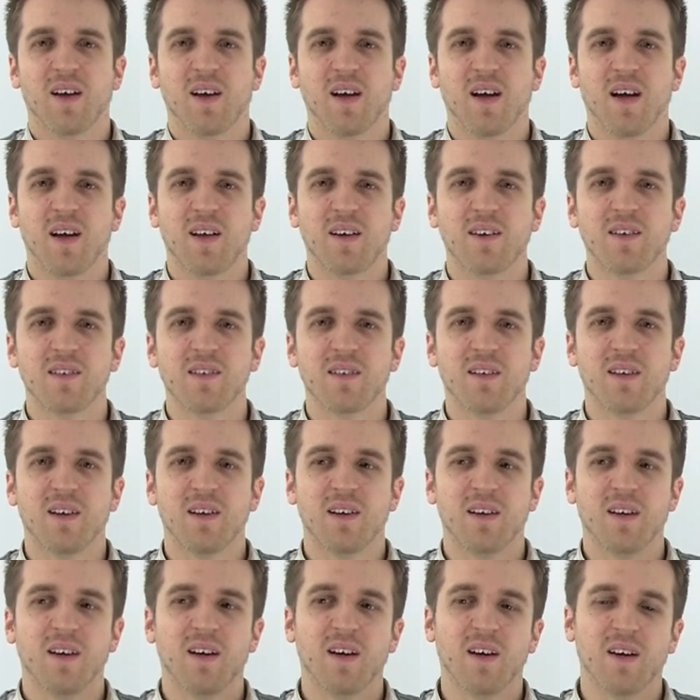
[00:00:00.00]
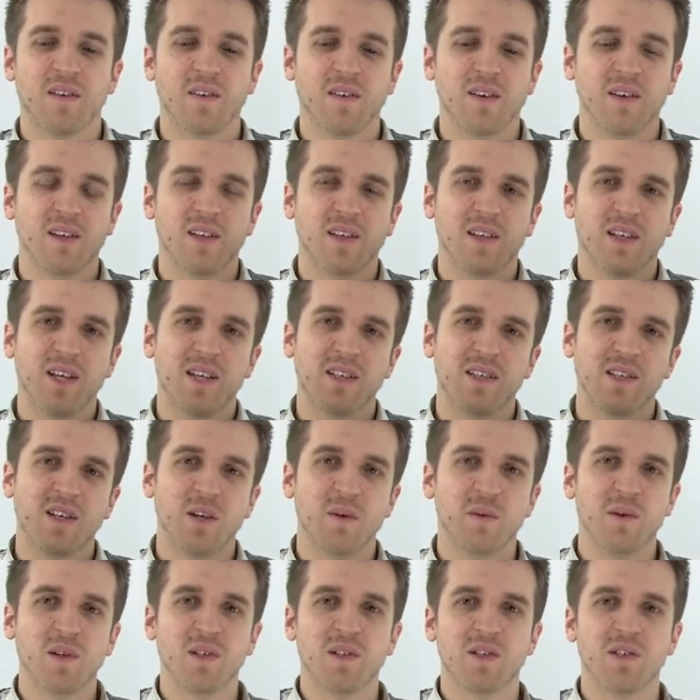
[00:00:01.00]
And the
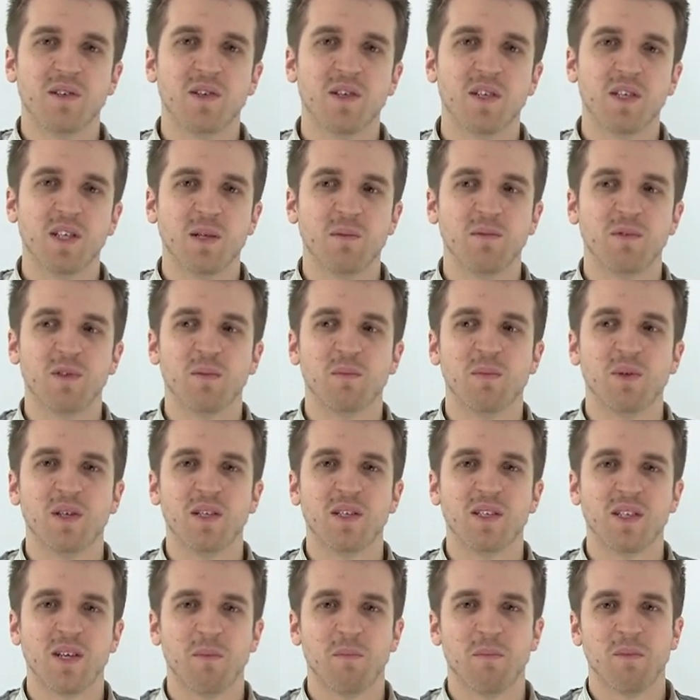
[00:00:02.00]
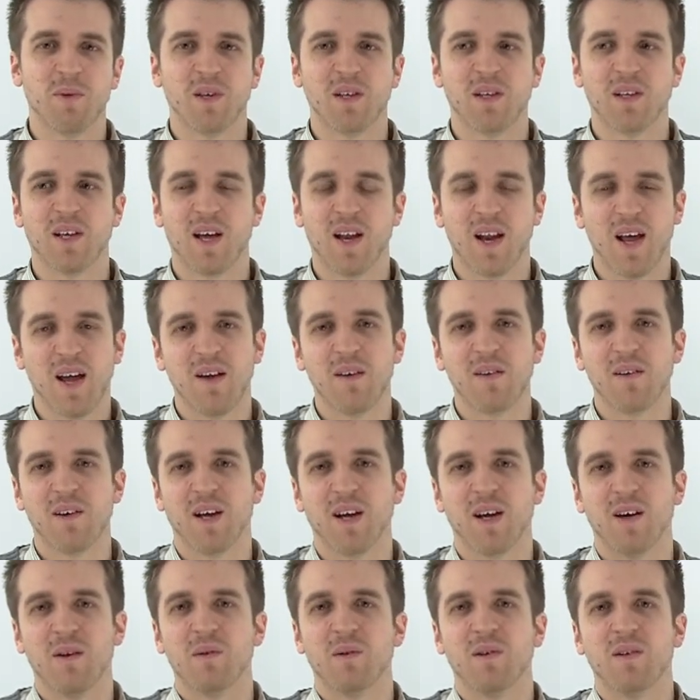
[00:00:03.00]
SEO industry seems to be stamping that out
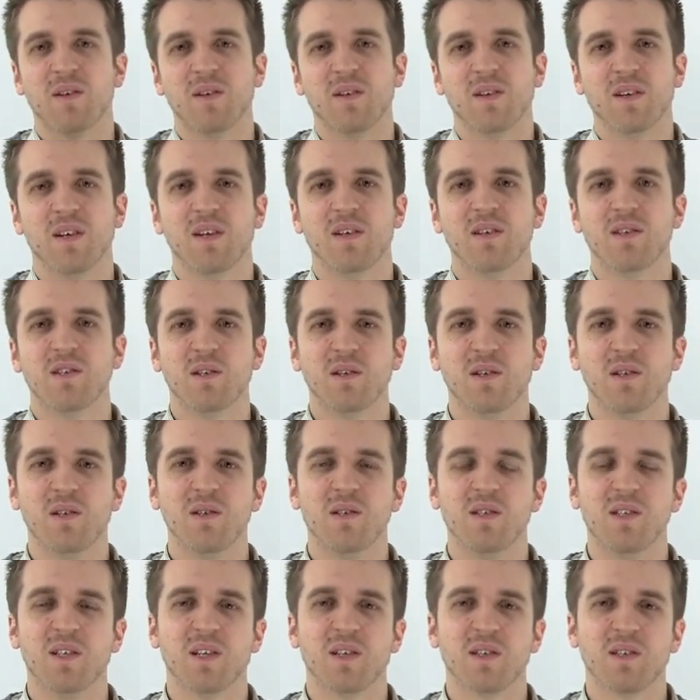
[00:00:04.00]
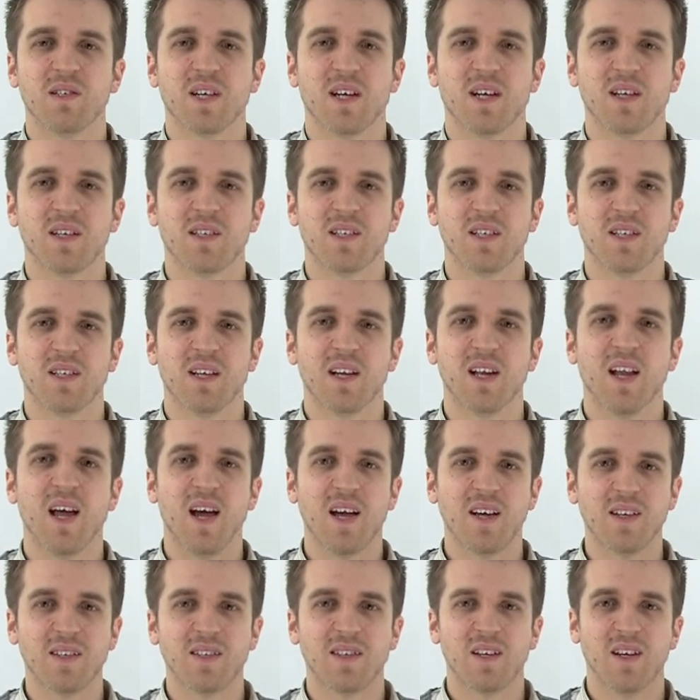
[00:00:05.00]
now and using those tactics
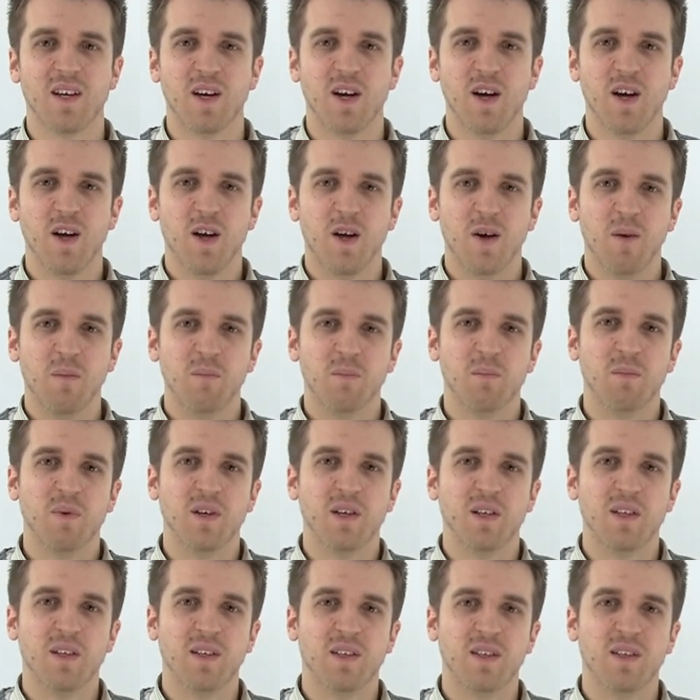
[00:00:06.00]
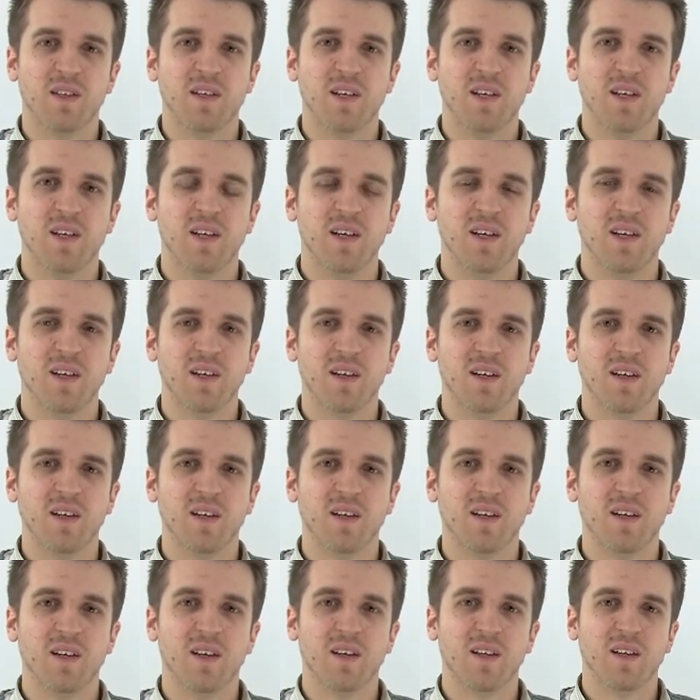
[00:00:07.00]
less. But the
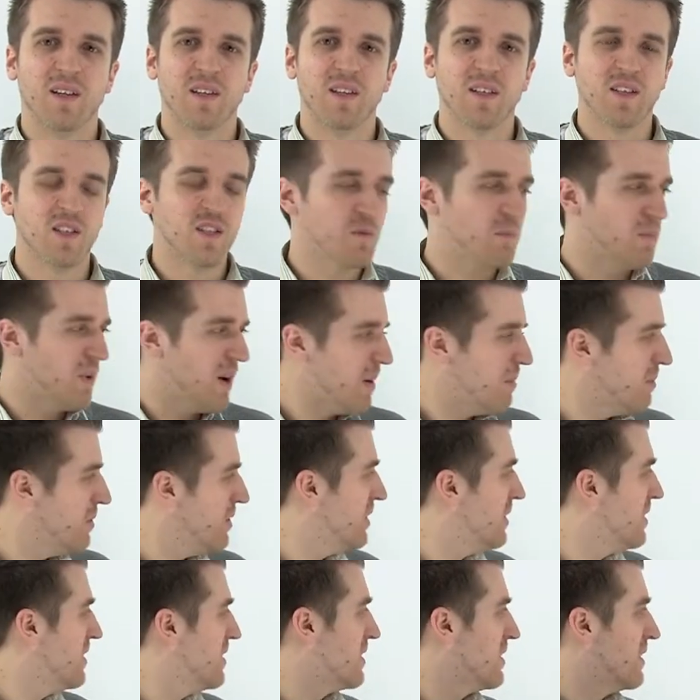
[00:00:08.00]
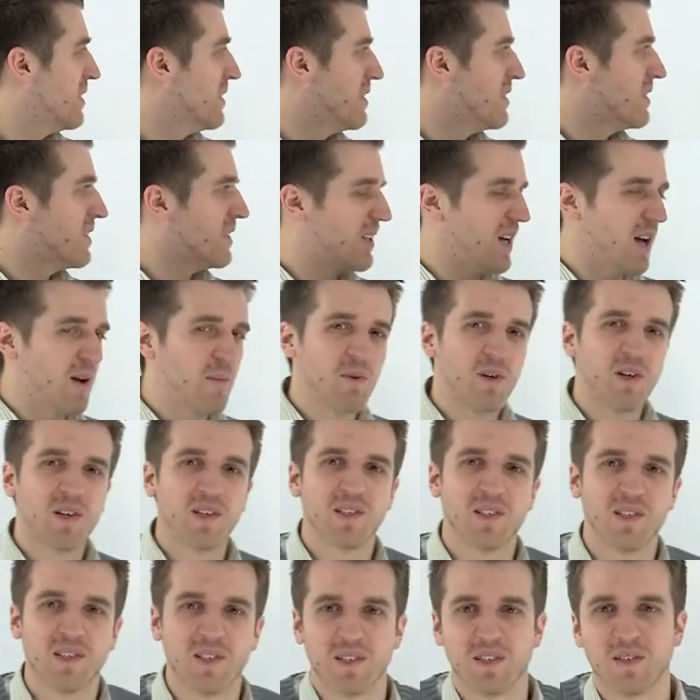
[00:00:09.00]
spammers and scam
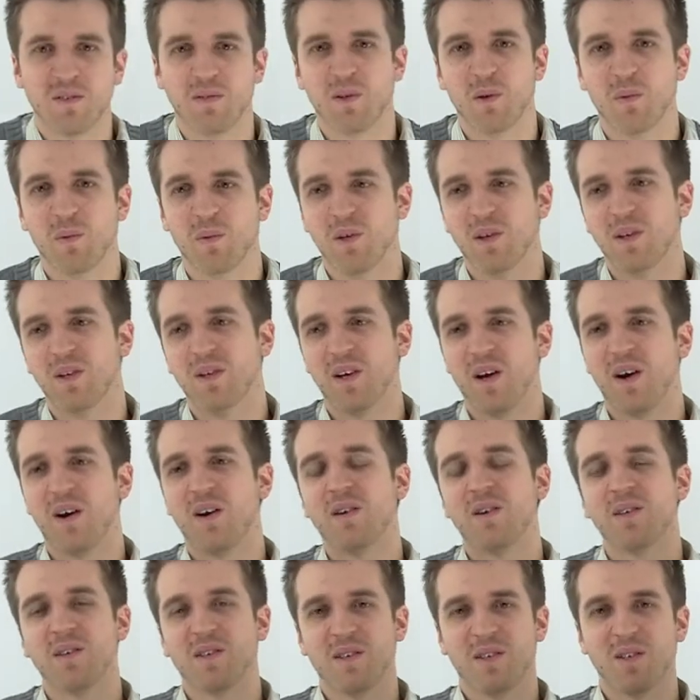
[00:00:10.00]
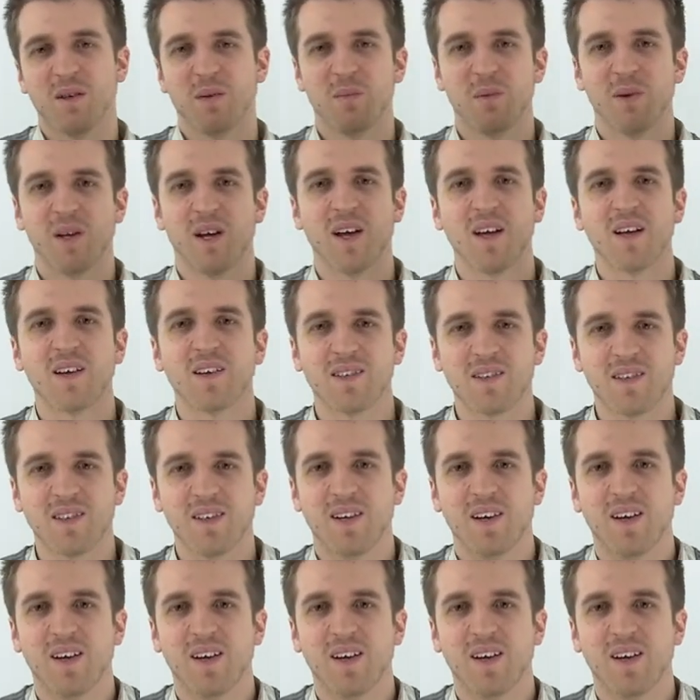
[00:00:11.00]
artists of the world aren't stopping it.